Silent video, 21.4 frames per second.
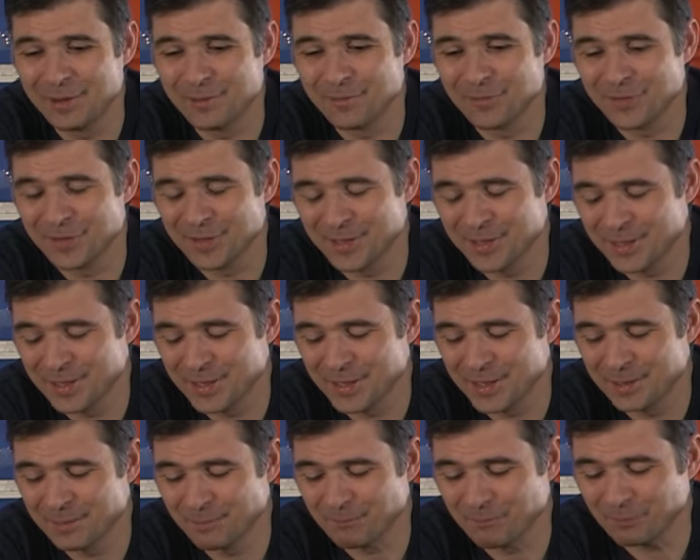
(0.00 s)

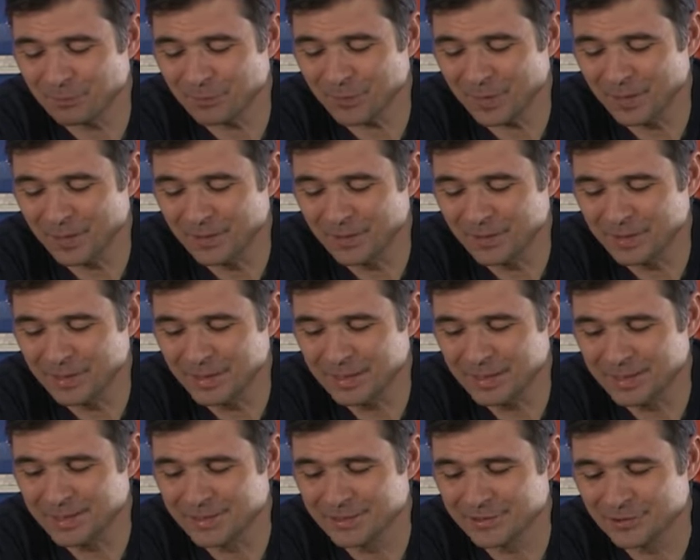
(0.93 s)
The
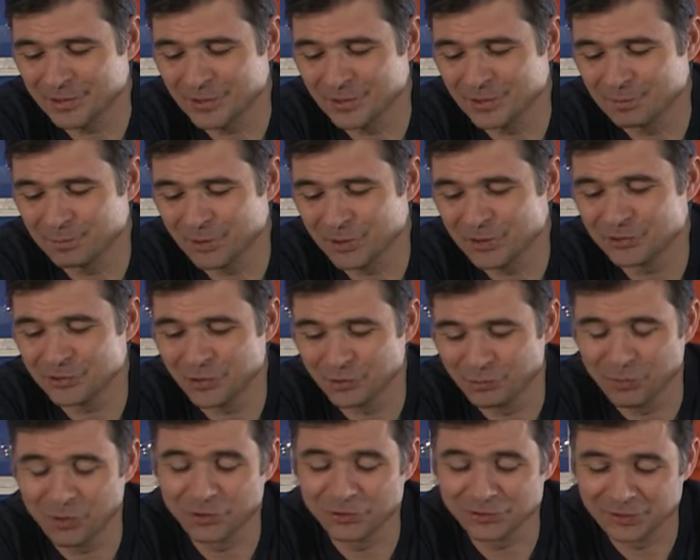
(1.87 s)
protocol
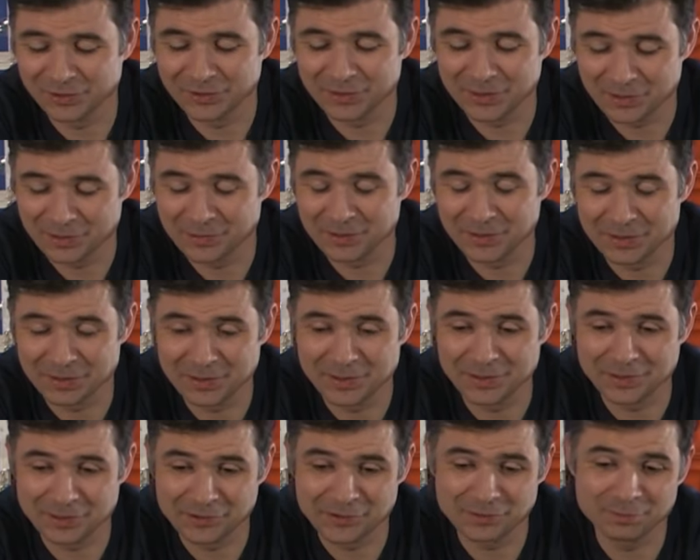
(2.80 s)
was that
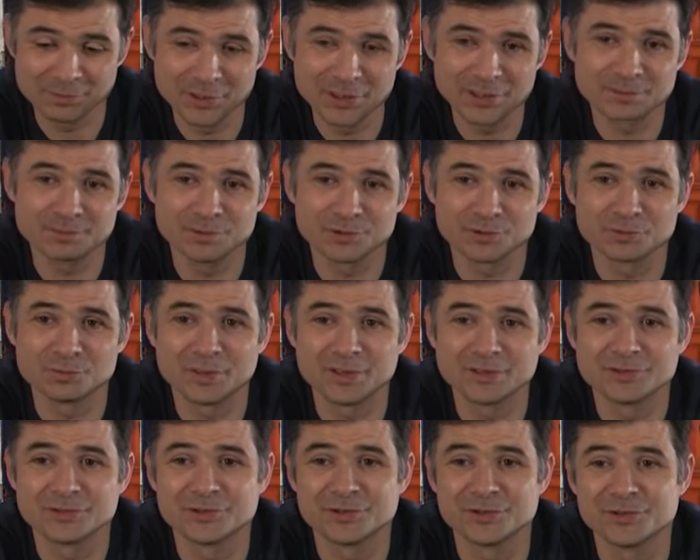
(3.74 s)
the submersibles
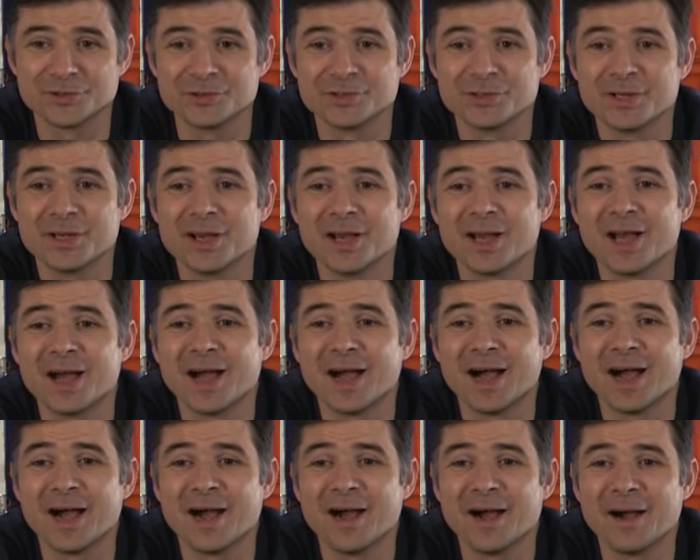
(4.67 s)
went to
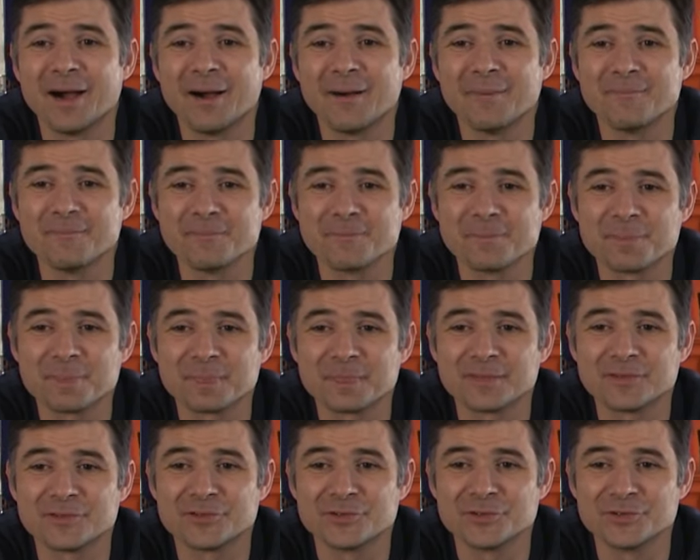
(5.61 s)
find
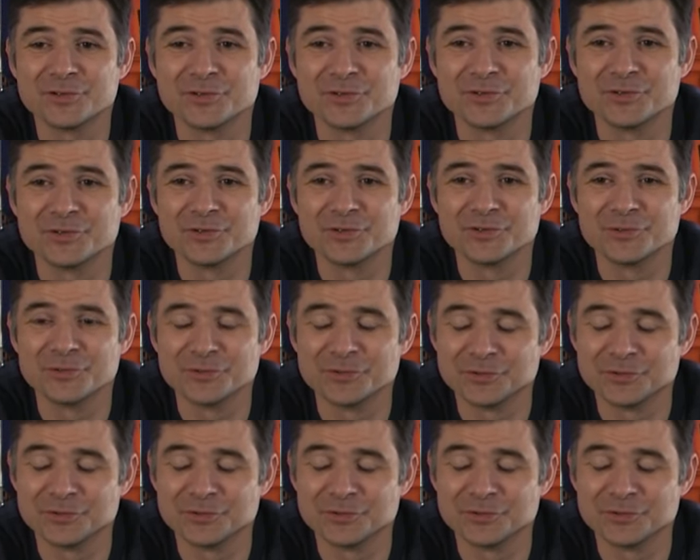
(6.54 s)
the